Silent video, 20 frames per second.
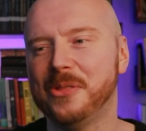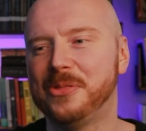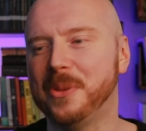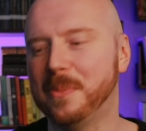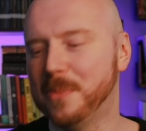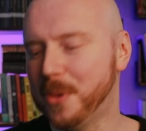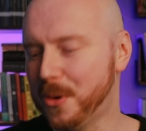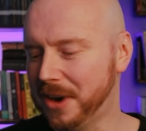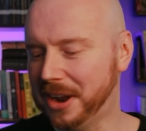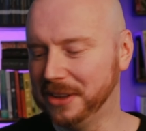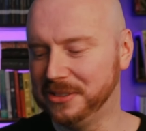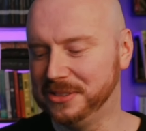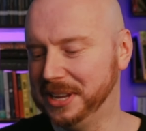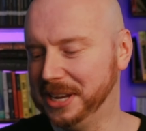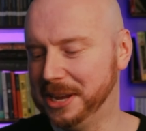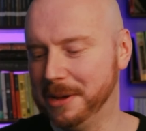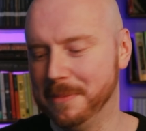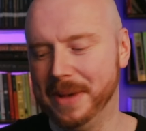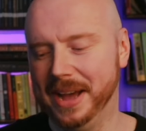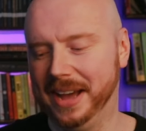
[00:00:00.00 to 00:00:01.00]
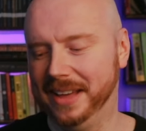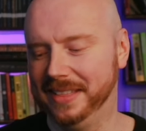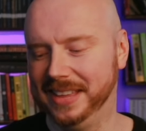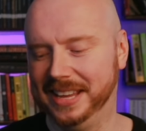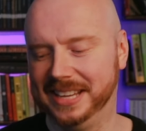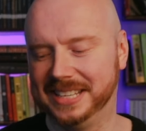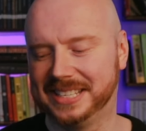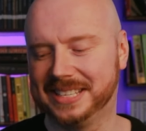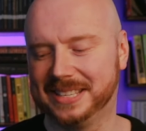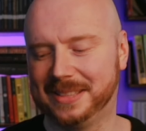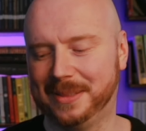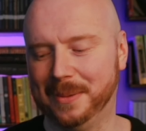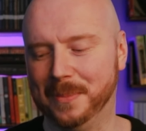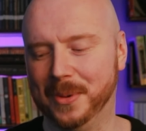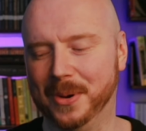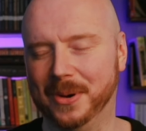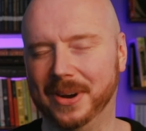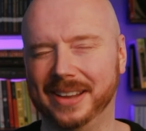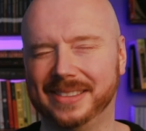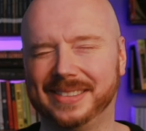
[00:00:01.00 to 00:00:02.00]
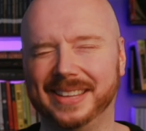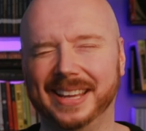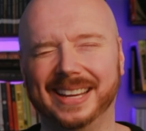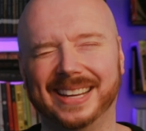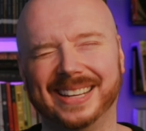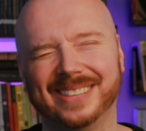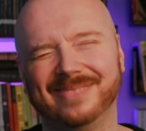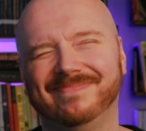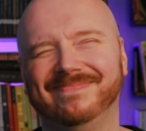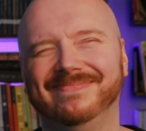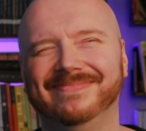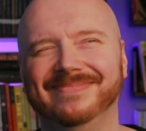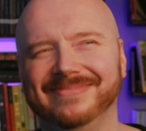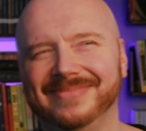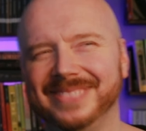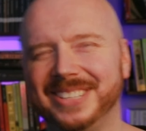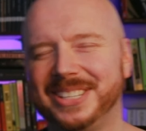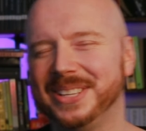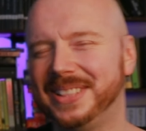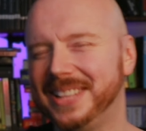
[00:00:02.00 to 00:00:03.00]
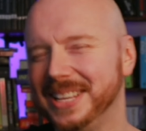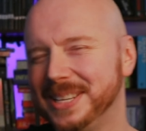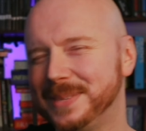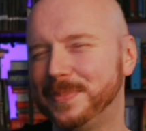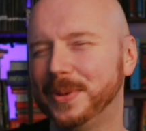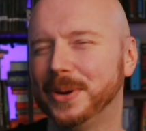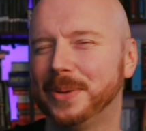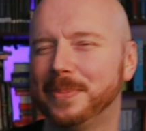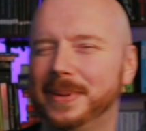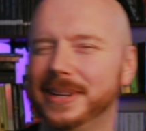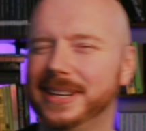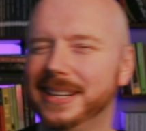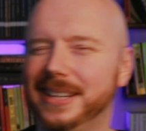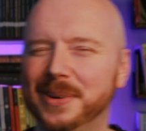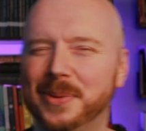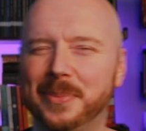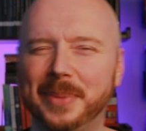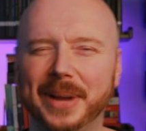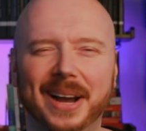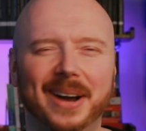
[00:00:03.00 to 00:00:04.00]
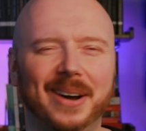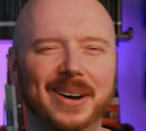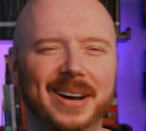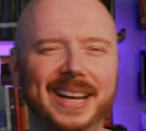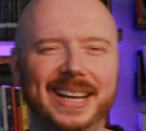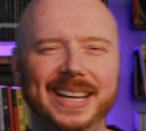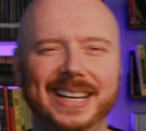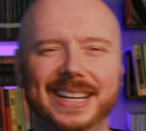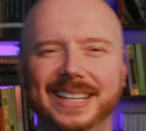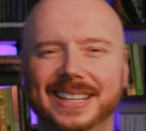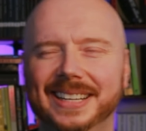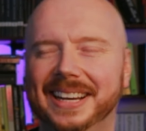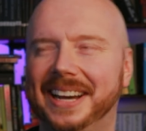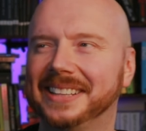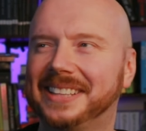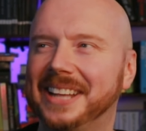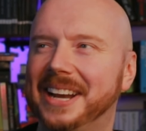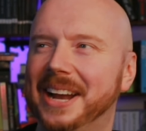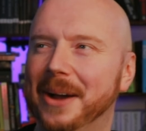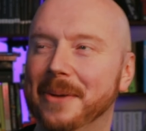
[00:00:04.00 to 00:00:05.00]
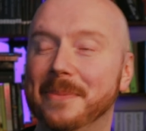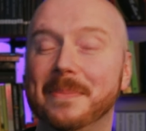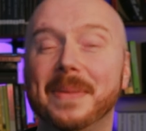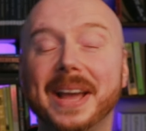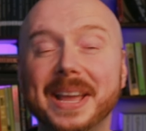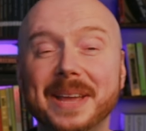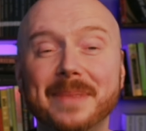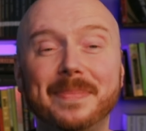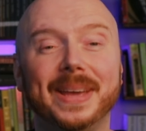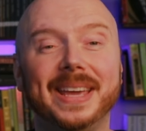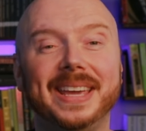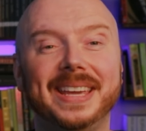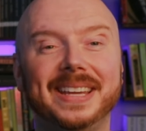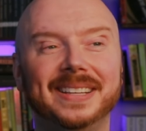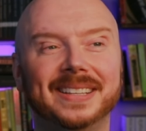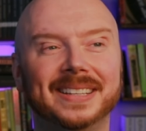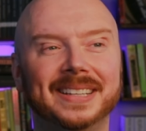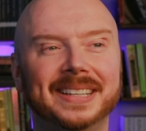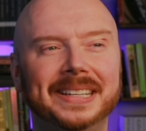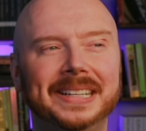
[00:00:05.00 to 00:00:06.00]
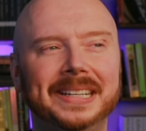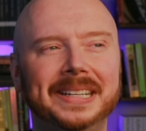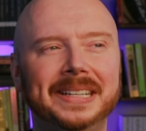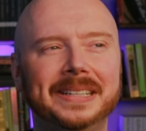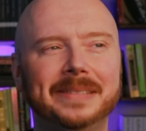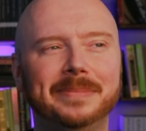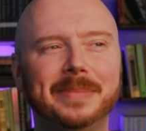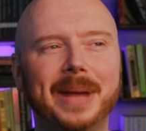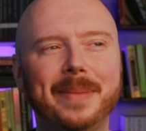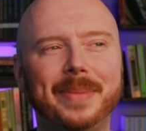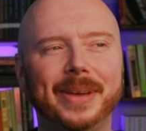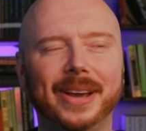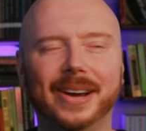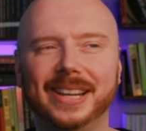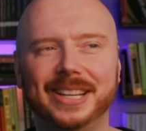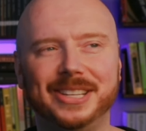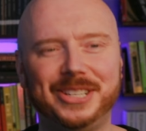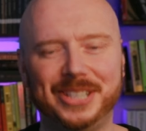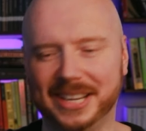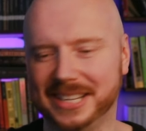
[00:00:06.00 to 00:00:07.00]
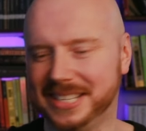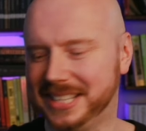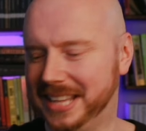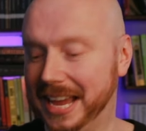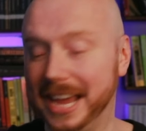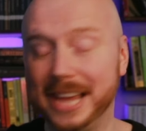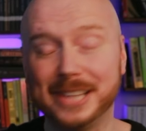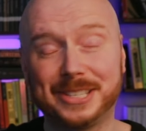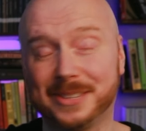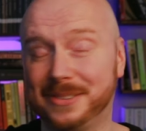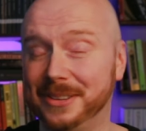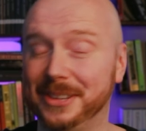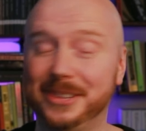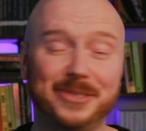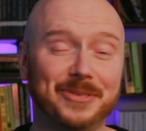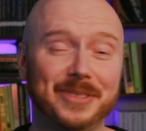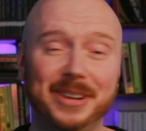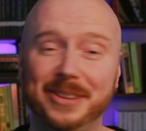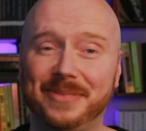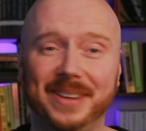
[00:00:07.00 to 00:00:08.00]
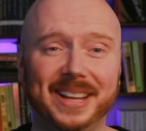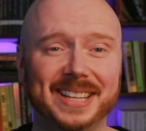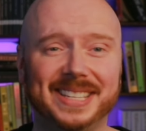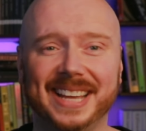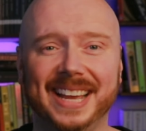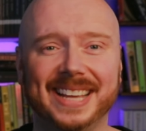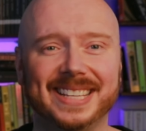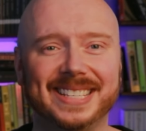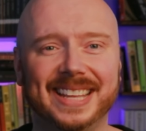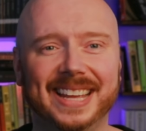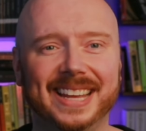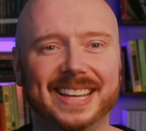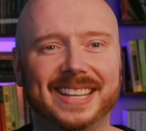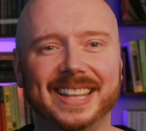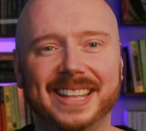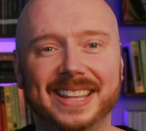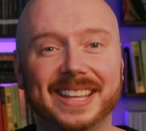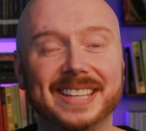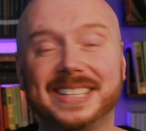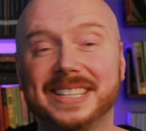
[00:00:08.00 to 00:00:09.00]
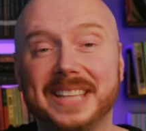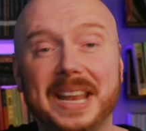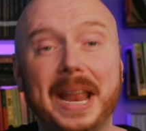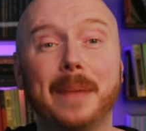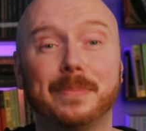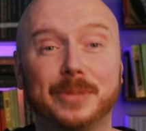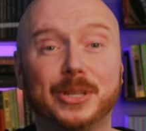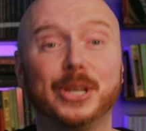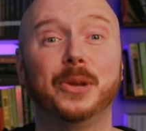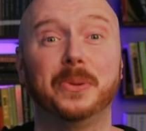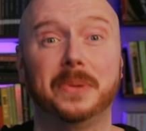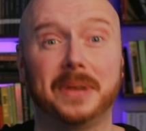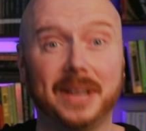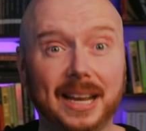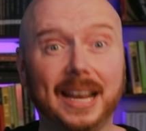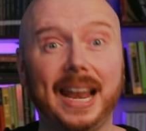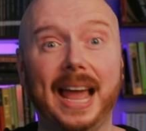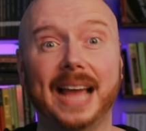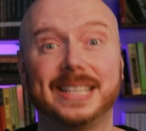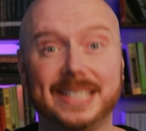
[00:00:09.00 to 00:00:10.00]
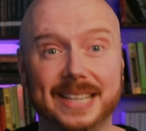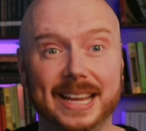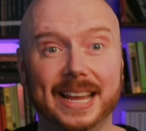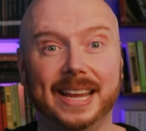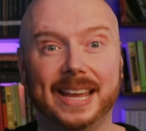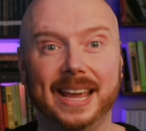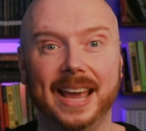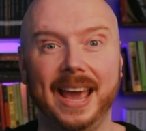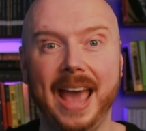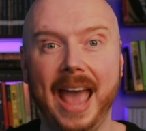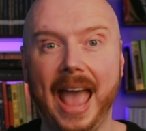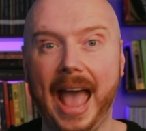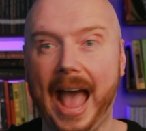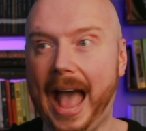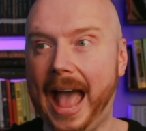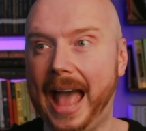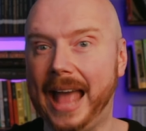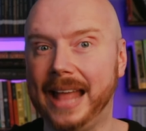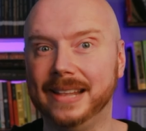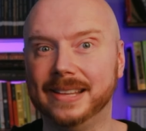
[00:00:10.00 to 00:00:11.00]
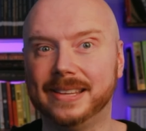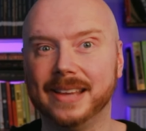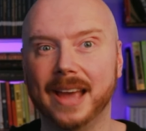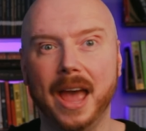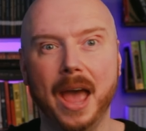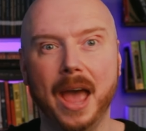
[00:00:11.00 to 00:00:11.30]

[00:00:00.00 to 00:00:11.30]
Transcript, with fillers: the more I think about this, the more I think, hmm, should this book be a little bit higher? I don't know, maybe maybe I'll adjust it. It's, it's really fantastic. This is an absolute classic and